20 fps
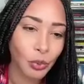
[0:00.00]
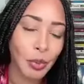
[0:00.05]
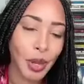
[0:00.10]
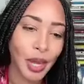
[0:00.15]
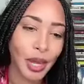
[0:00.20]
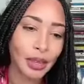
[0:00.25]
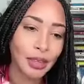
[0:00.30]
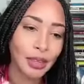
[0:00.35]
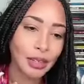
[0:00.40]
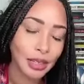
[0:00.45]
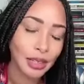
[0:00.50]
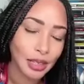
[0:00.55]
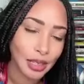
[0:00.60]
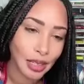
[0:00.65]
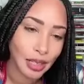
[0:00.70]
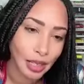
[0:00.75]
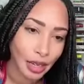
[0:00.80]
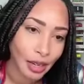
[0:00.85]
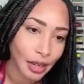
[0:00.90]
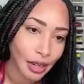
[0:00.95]
bathe in the
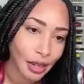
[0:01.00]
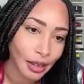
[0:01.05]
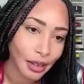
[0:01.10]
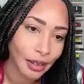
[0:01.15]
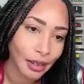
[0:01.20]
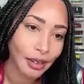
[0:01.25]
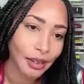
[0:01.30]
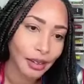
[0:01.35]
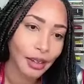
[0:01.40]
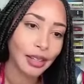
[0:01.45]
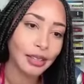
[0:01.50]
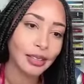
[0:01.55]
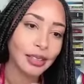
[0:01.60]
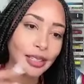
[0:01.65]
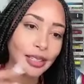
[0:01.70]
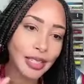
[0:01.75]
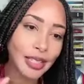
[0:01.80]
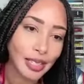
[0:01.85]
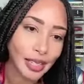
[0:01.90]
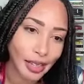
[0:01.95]
sea, and
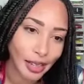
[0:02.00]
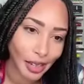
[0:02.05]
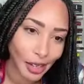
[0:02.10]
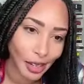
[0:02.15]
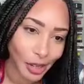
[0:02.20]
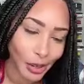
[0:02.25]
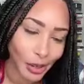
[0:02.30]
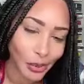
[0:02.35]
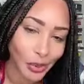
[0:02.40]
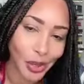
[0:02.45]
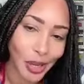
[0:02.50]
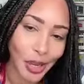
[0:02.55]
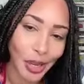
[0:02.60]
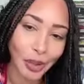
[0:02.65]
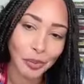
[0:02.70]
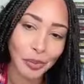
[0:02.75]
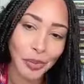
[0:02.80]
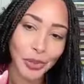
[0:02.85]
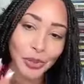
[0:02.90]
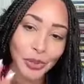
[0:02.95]
the sea will
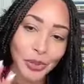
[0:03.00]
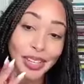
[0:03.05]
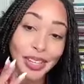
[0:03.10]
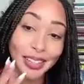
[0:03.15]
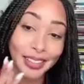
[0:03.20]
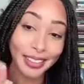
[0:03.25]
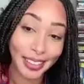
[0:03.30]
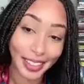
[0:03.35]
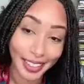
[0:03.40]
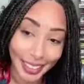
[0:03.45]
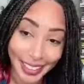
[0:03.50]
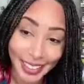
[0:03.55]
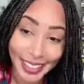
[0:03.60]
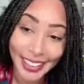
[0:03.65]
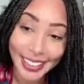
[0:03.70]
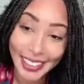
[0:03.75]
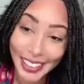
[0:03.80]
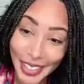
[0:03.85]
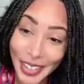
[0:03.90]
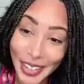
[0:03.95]
help you heal. Like,
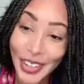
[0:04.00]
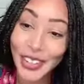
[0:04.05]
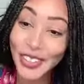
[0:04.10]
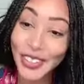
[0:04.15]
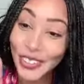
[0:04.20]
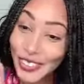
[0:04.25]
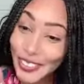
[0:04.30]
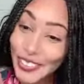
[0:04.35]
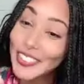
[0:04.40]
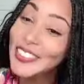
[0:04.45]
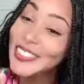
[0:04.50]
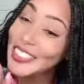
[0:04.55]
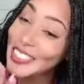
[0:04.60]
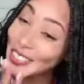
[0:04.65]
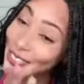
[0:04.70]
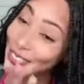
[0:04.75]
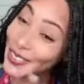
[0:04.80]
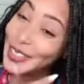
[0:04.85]
she